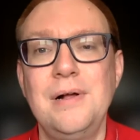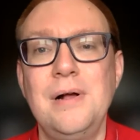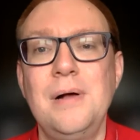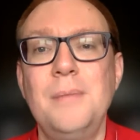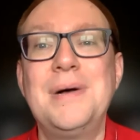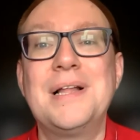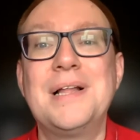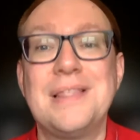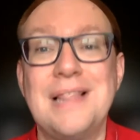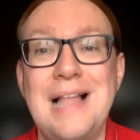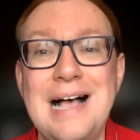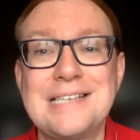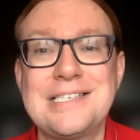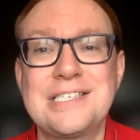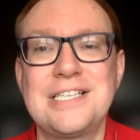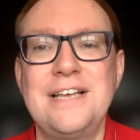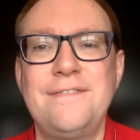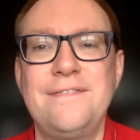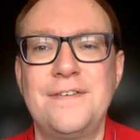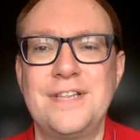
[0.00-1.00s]
But
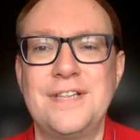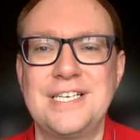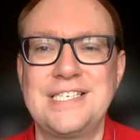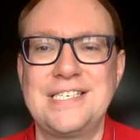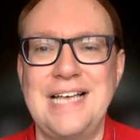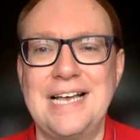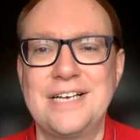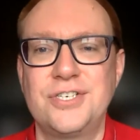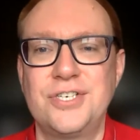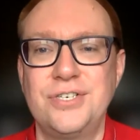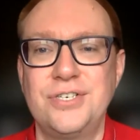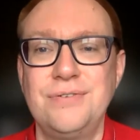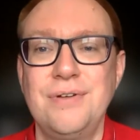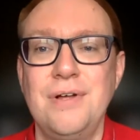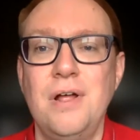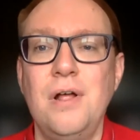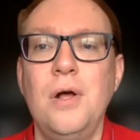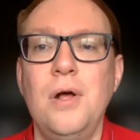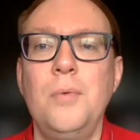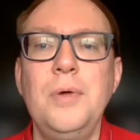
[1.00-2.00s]
lastly, for this section,
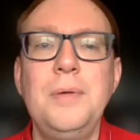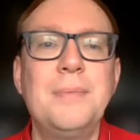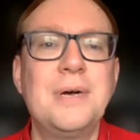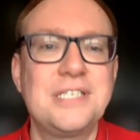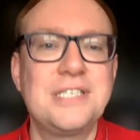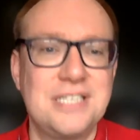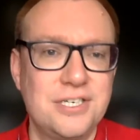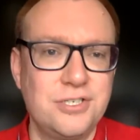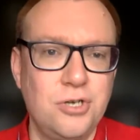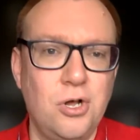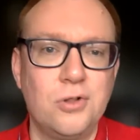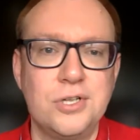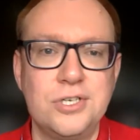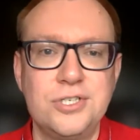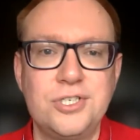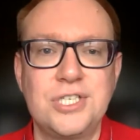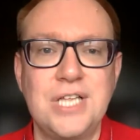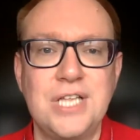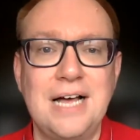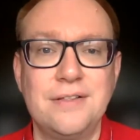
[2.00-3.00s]
we must
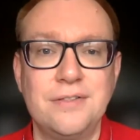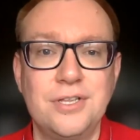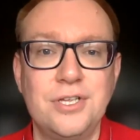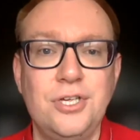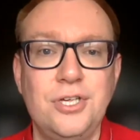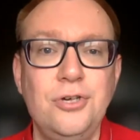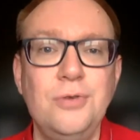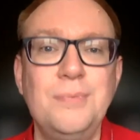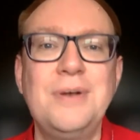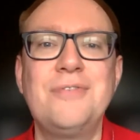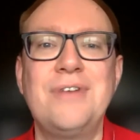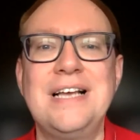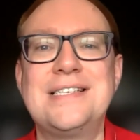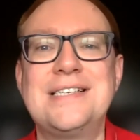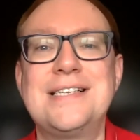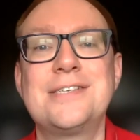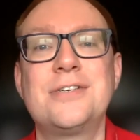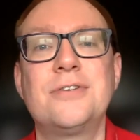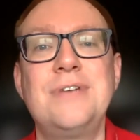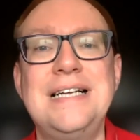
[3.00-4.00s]
acknowledge that the human race
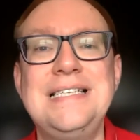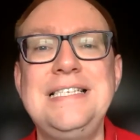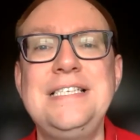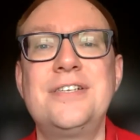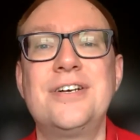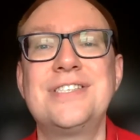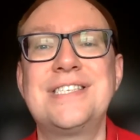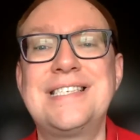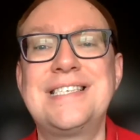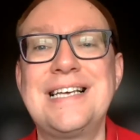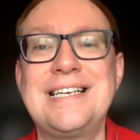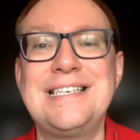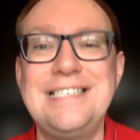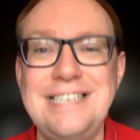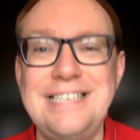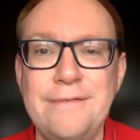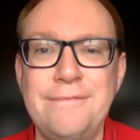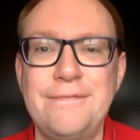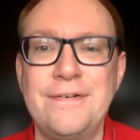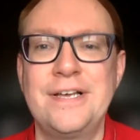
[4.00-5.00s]
has already done
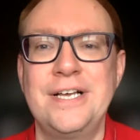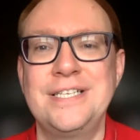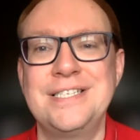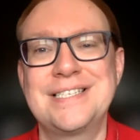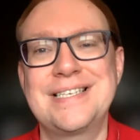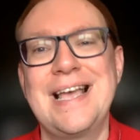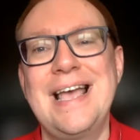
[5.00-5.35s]
significant,